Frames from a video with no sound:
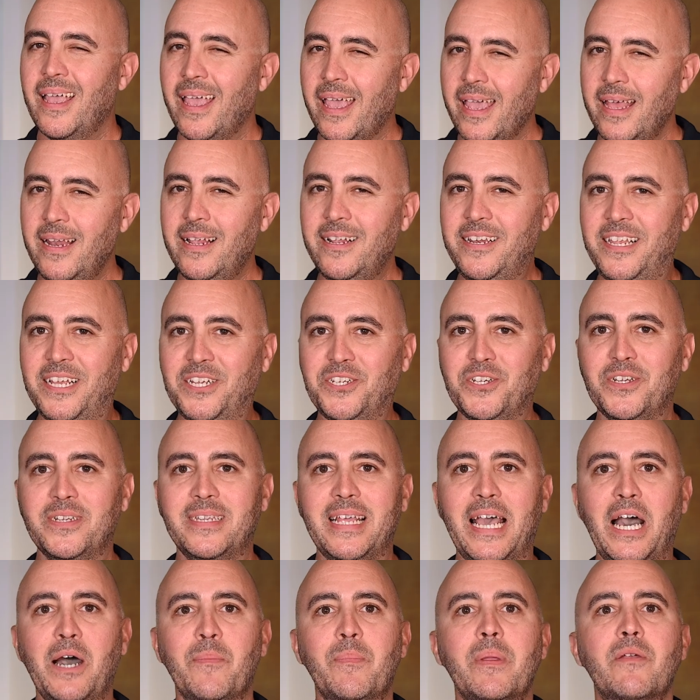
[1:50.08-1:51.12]
In addition
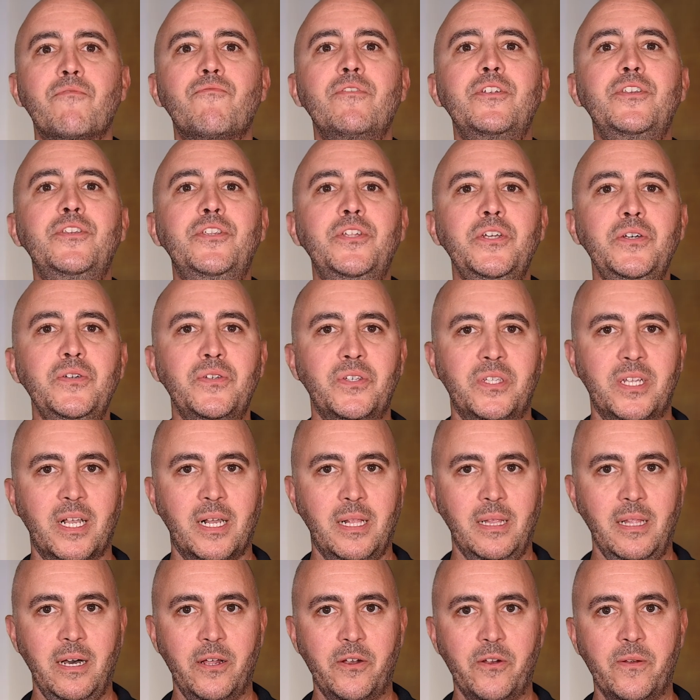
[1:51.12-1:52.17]
to helping reduce the
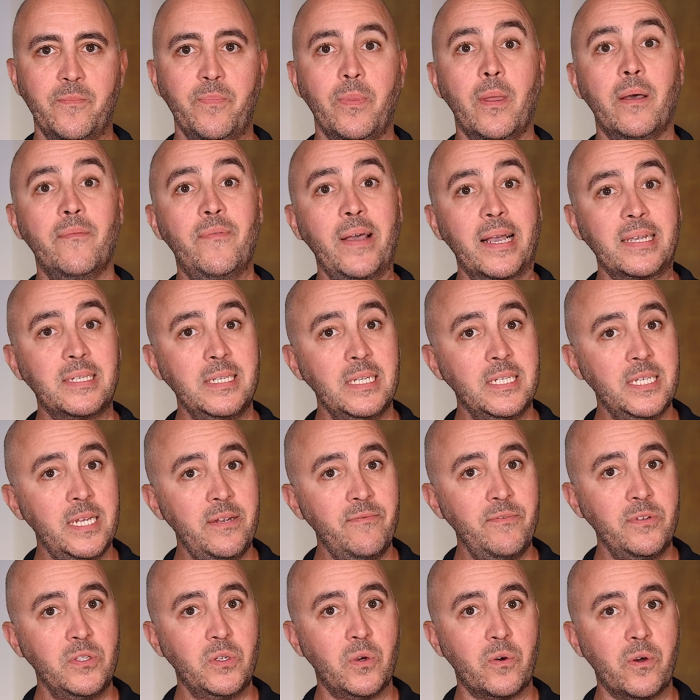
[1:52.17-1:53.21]
clutter of excess
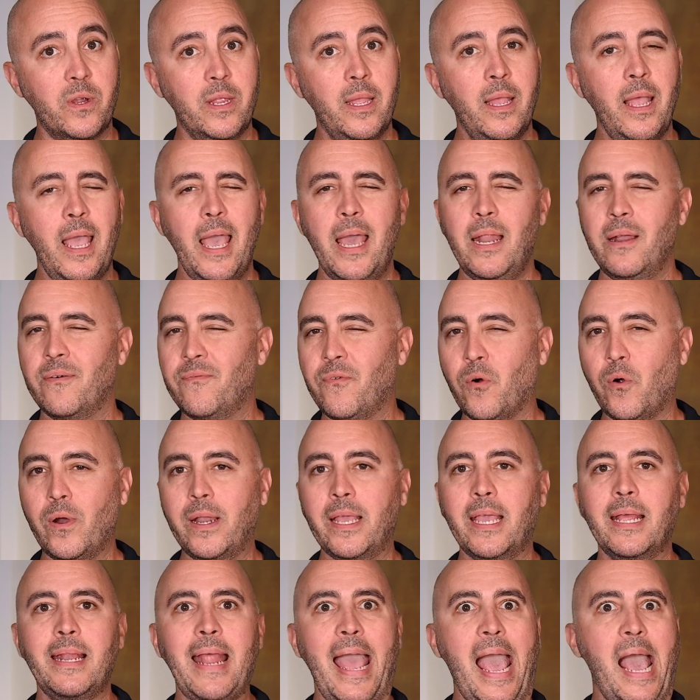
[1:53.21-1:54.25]
inventory and
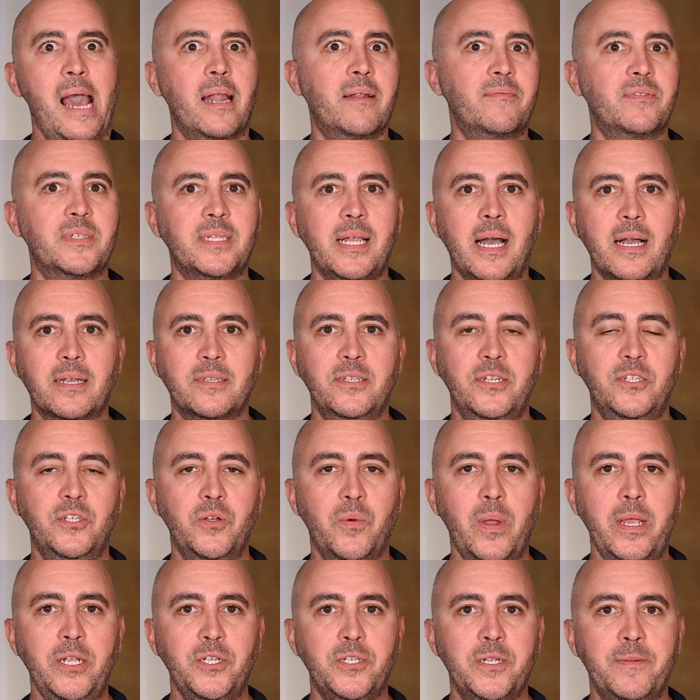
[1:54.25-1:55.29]
avoiding an out-of-stock
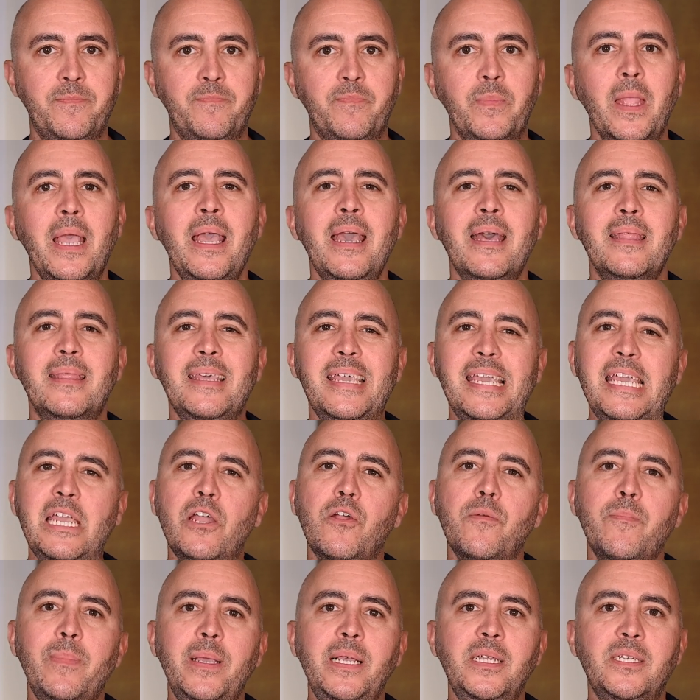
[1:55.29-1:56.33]
situation, the
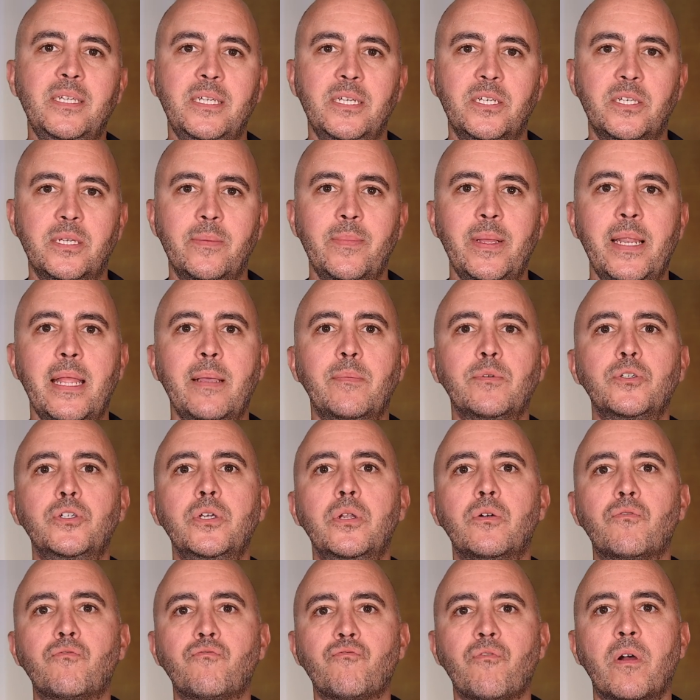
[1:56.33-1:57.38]
ERP system enables you
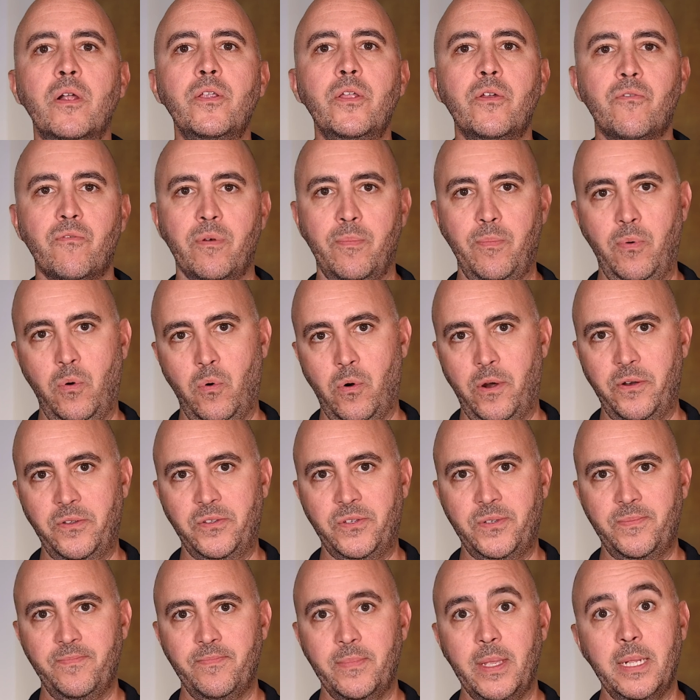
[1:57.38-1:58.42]
to run your
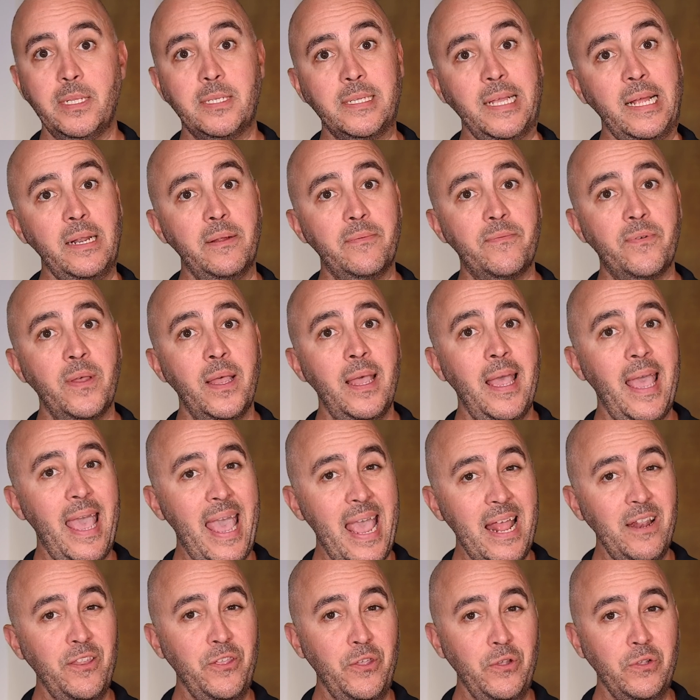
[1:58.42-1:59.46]
reports. Instead of
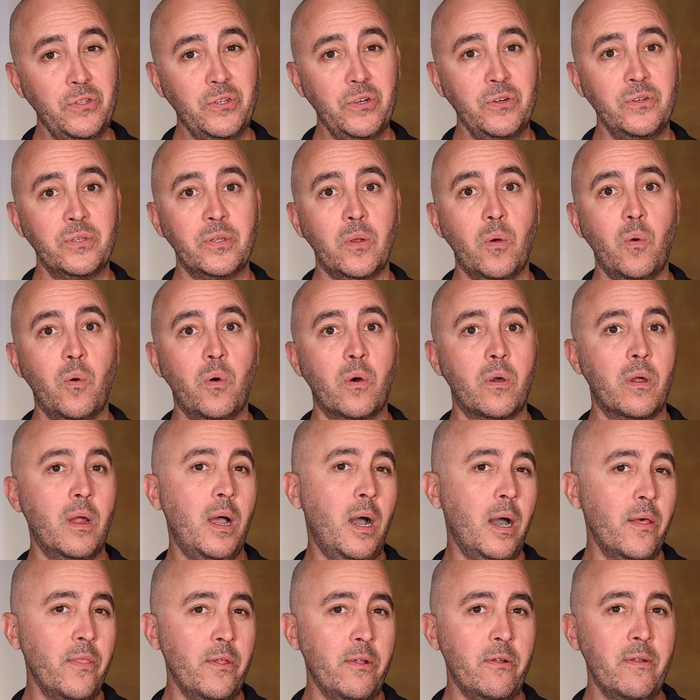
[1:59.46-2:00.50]
end users or
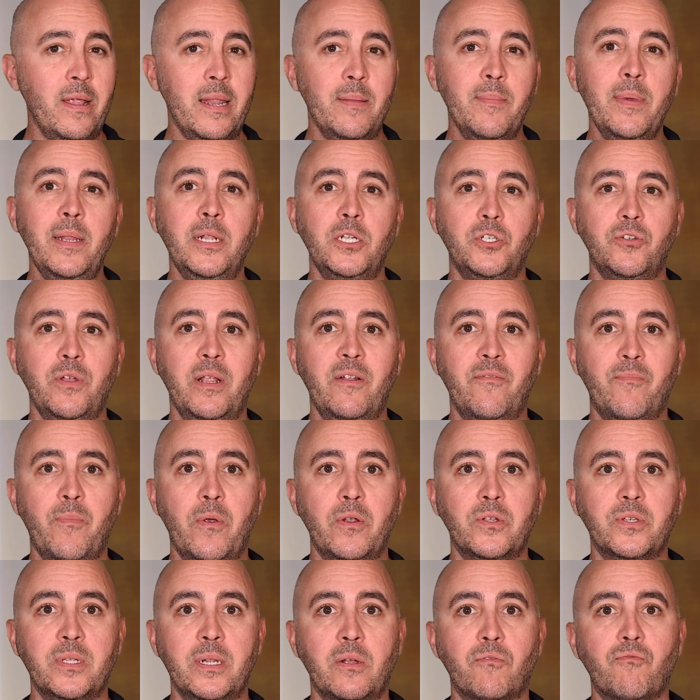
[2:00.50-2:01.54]
other administrative
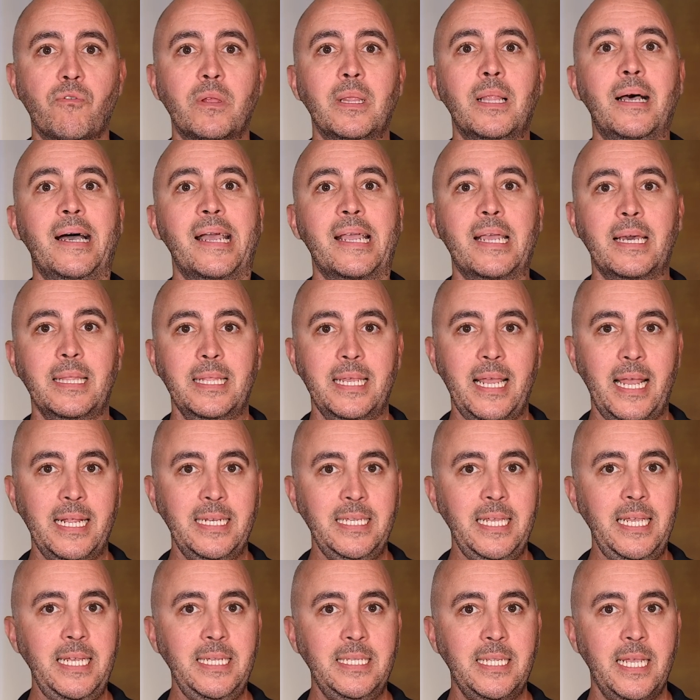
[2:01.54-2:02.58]
personnel relying on the
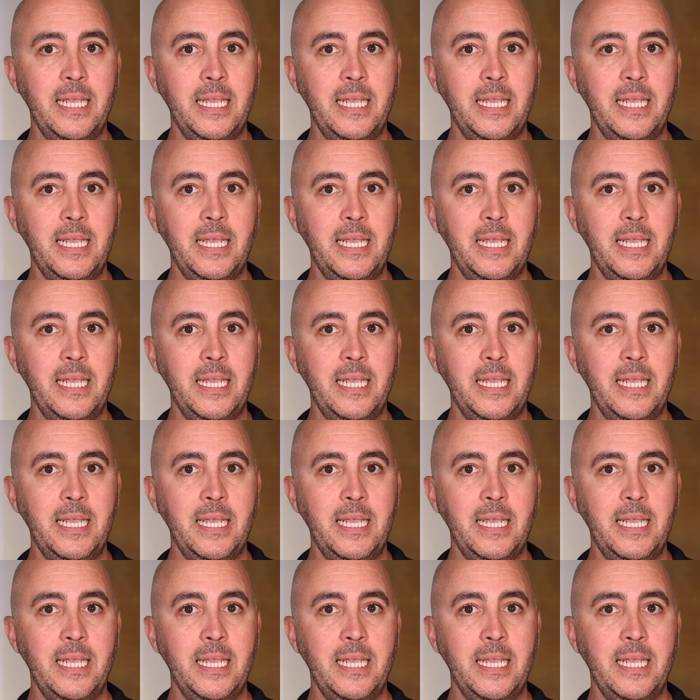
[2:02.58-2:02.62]
IT